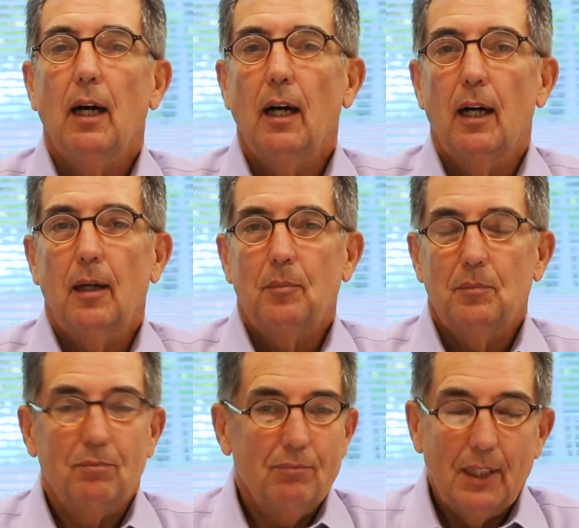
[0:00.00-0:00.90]
Uh,
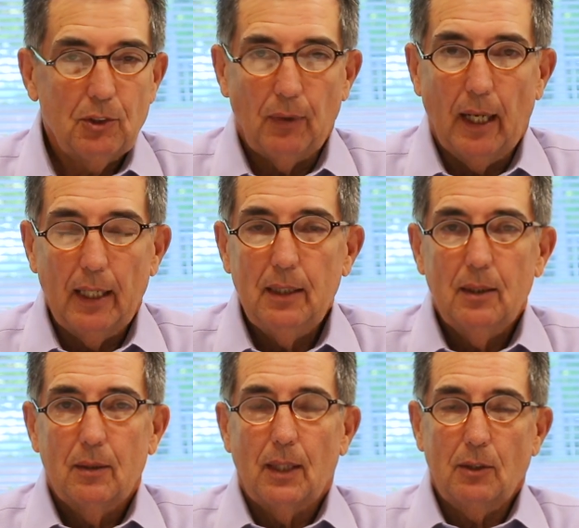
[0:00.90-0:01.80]
that's
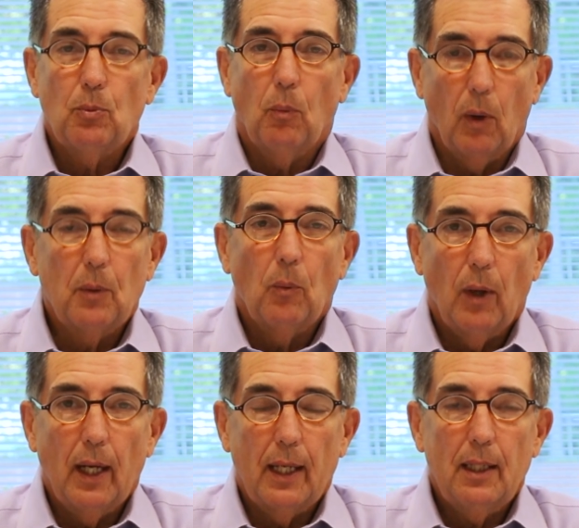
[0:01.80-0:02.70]
fine. That's one
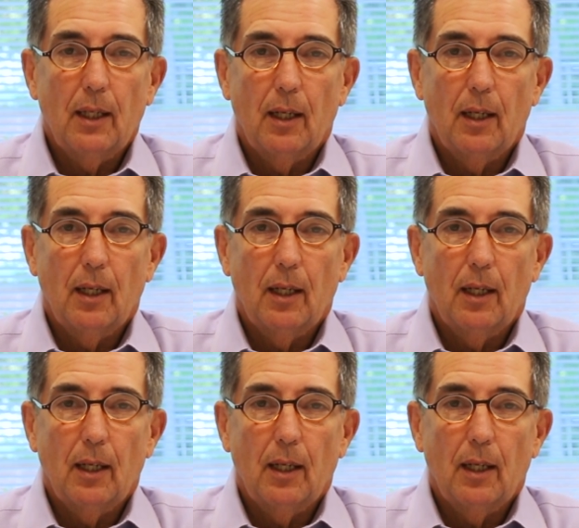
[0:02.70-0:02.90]
way